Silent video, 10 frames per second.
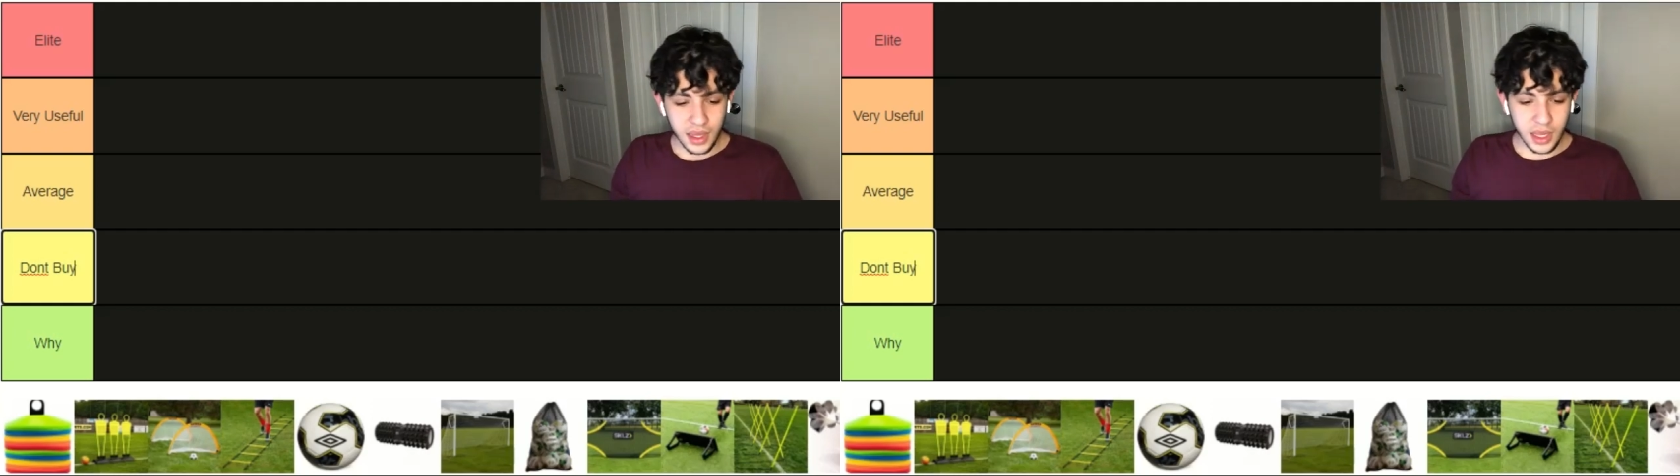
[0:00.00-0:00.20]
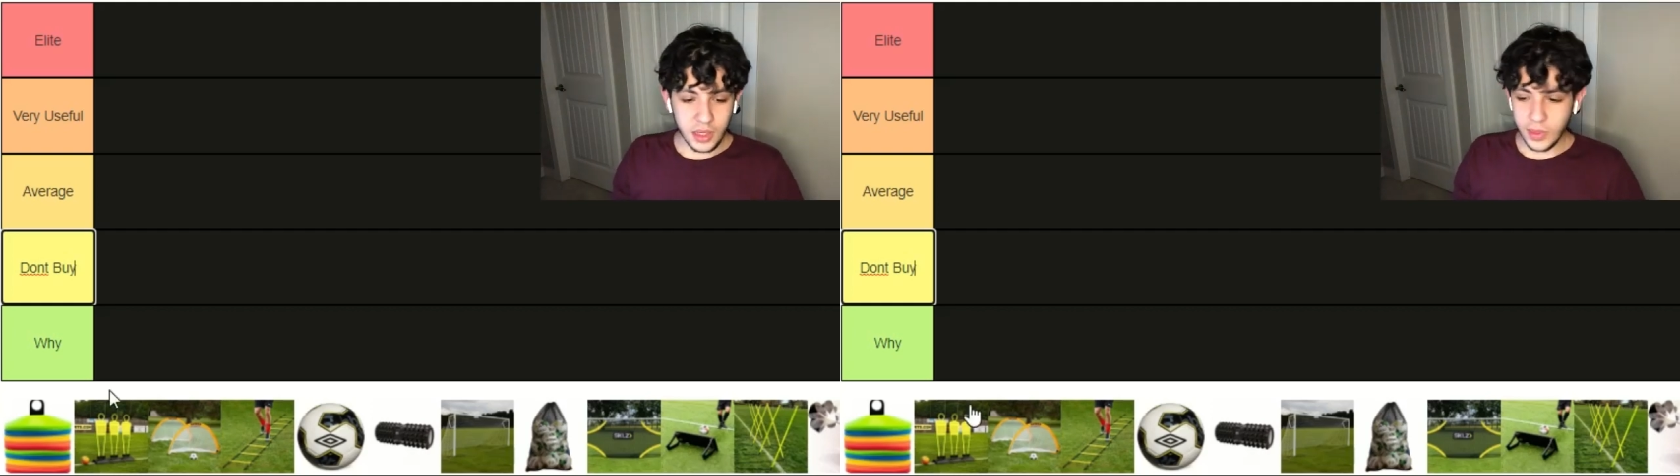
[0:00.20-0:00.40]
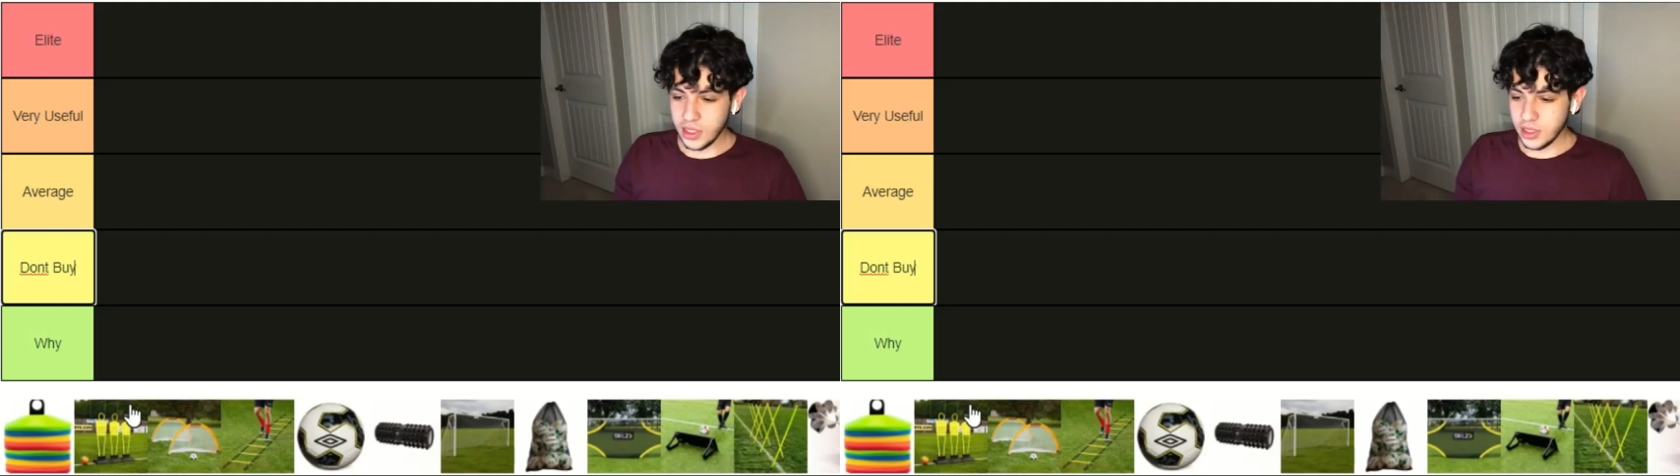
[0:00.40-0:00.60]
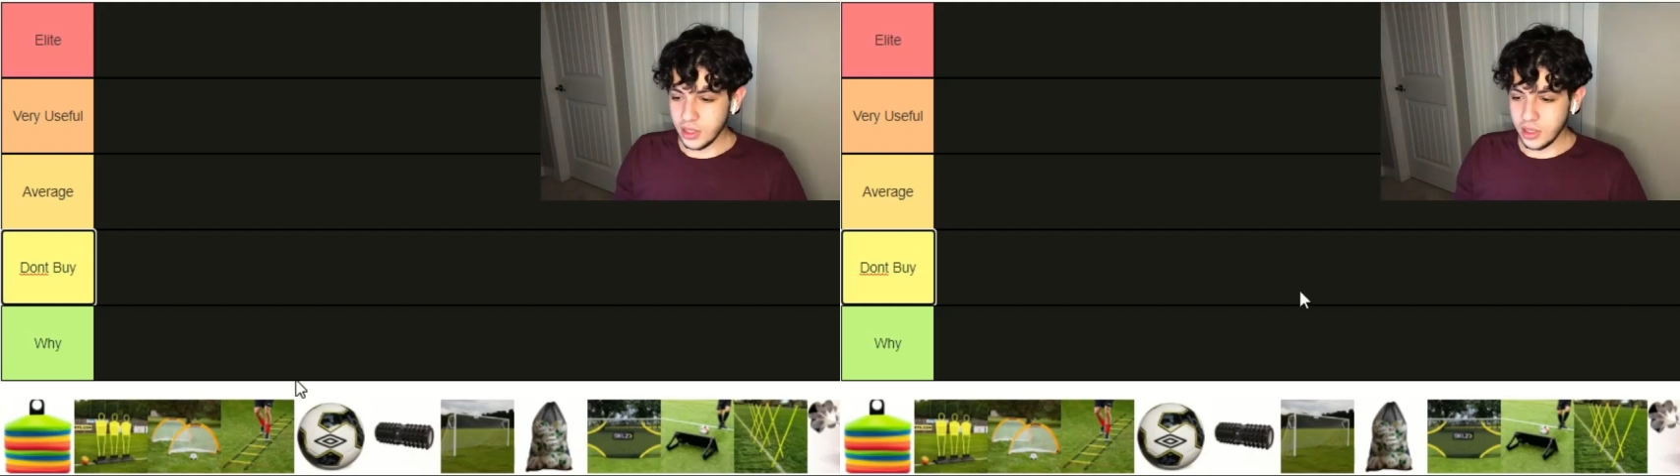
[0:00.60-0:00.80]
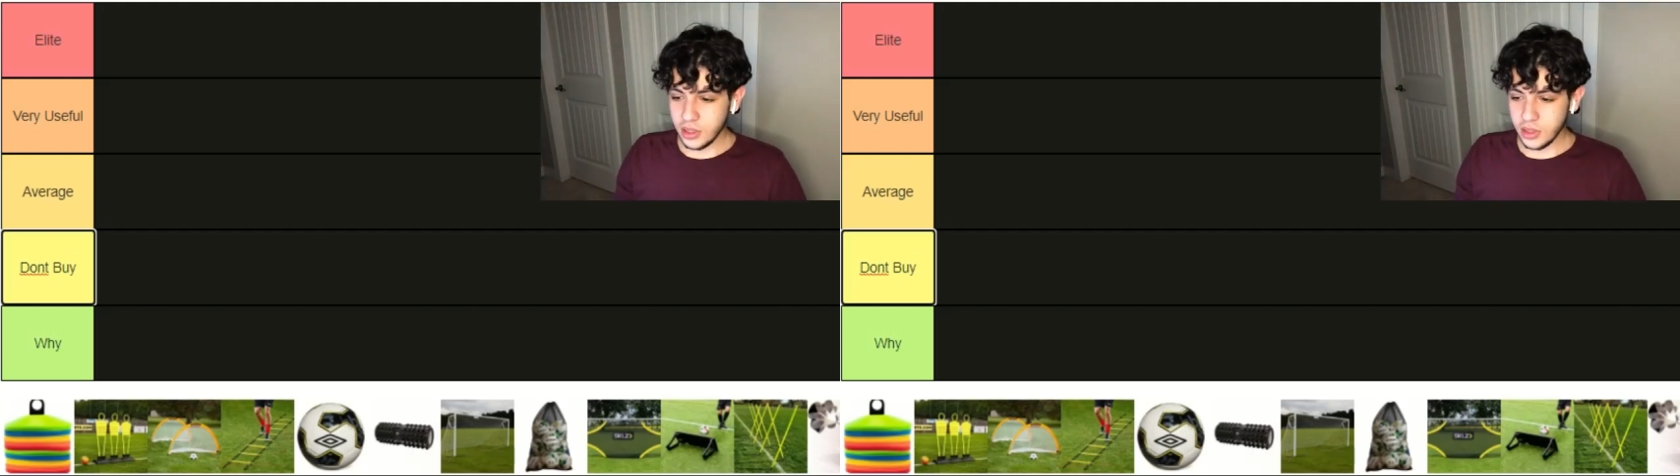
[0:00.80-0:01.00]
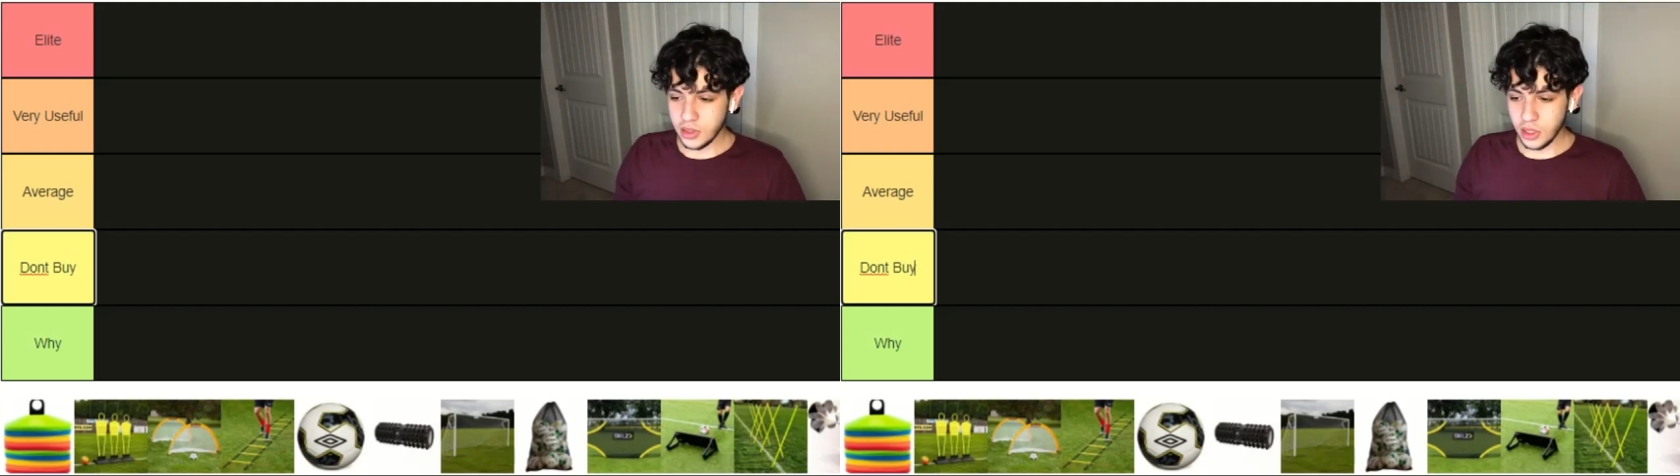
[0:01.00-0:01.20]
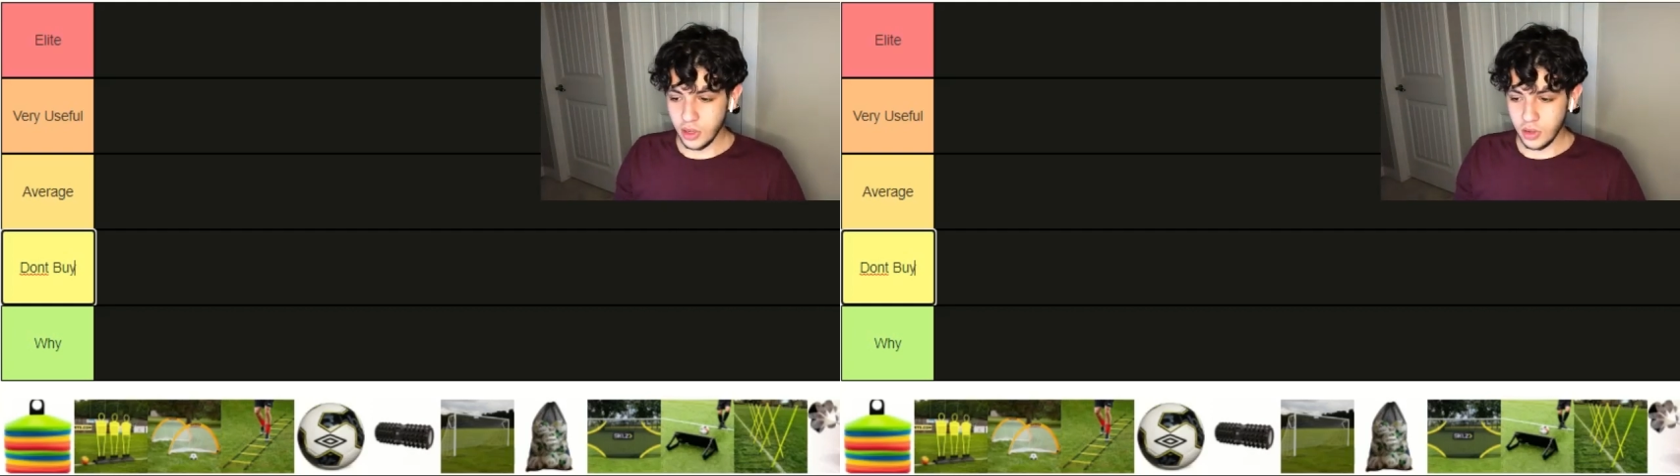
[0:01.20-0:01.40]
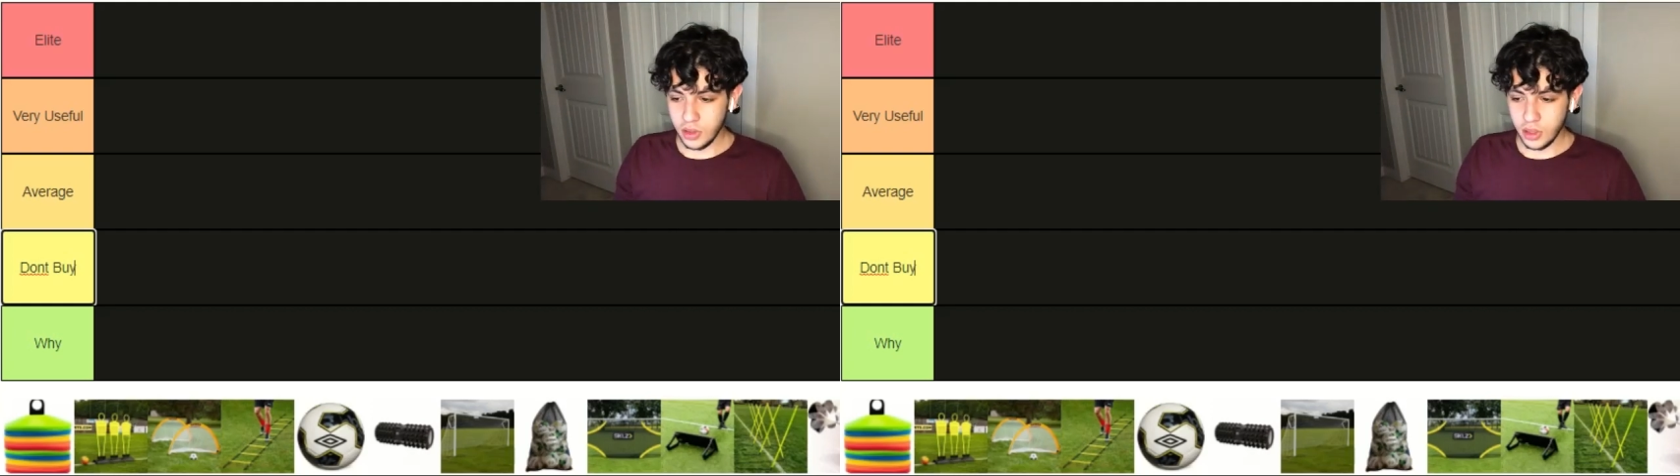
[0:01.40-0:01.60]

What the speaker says: Anyways, so